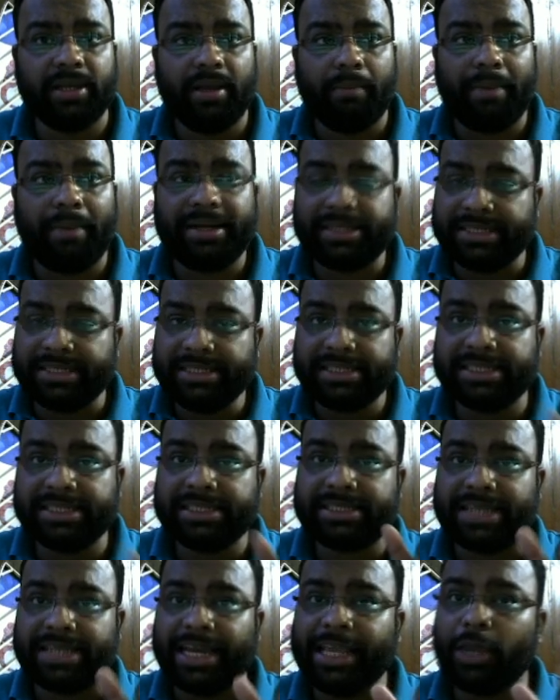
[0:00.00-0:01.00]
But since it is
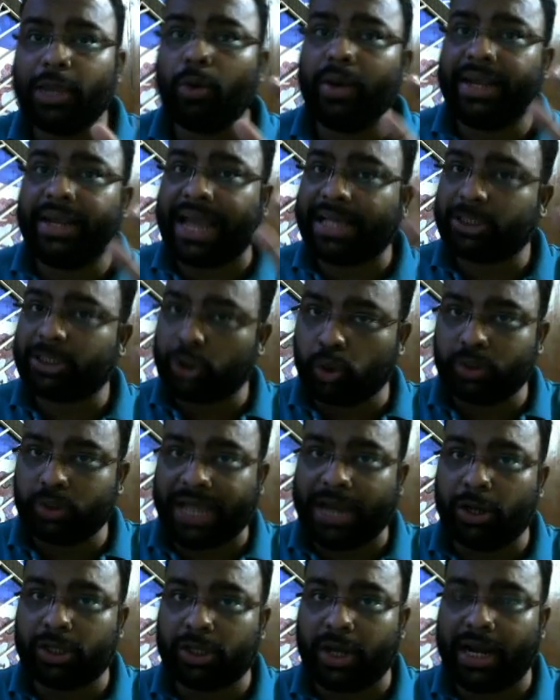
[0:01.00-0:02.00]
telling you it has two
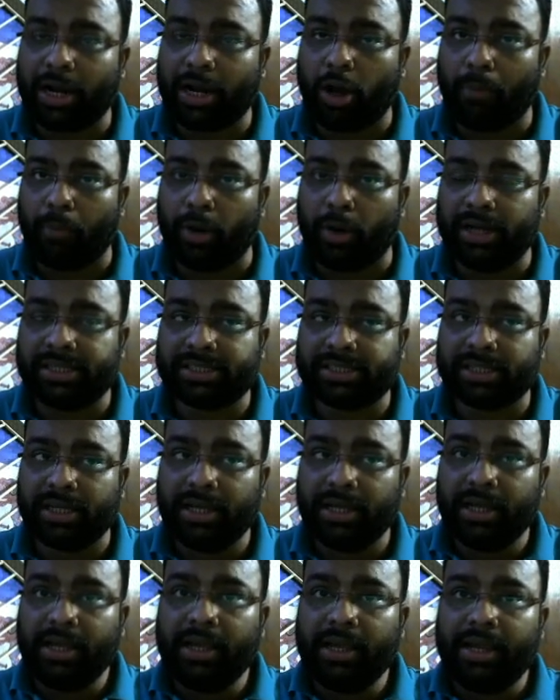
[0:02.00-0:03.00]
sinusoidal components,
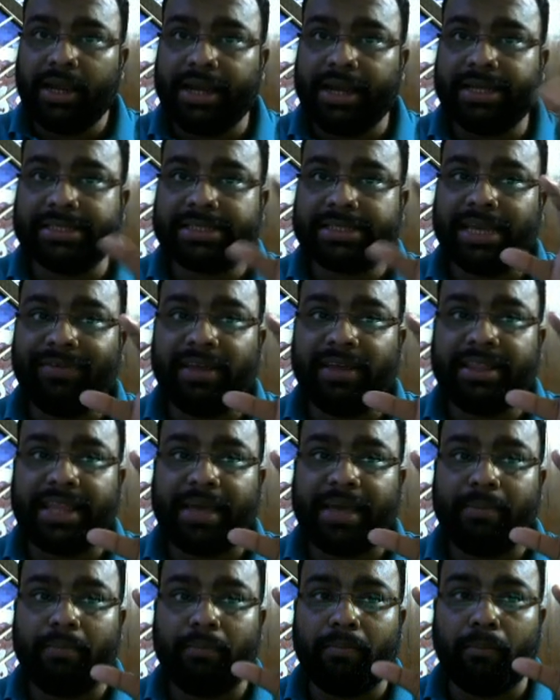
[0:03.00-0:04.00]
it is giving
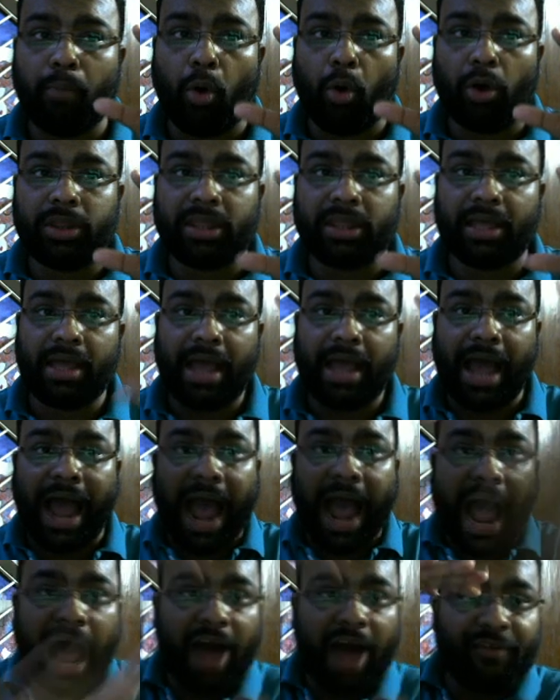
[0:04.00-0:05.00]
them both
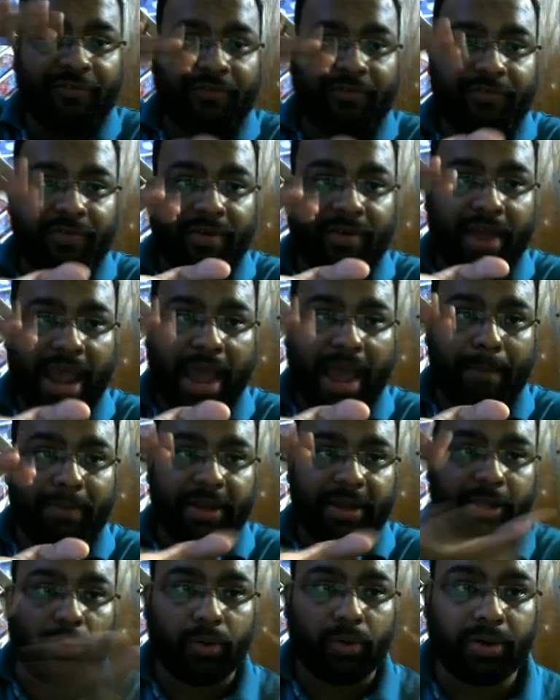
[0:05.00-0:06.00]
half
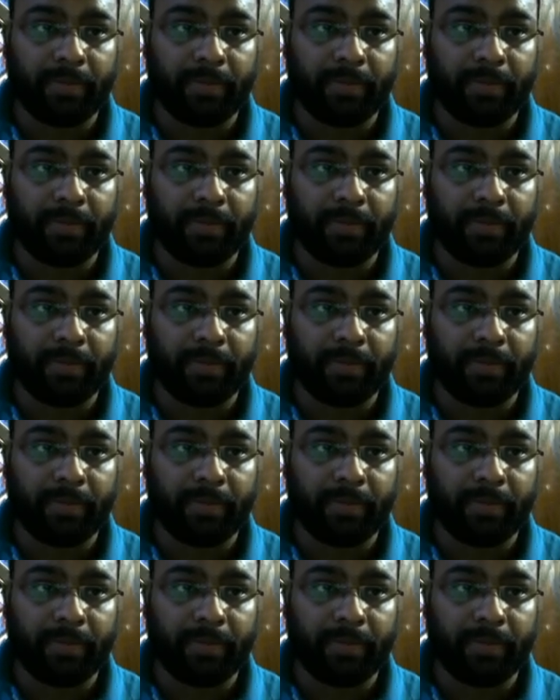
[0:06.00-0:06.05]
amplitude.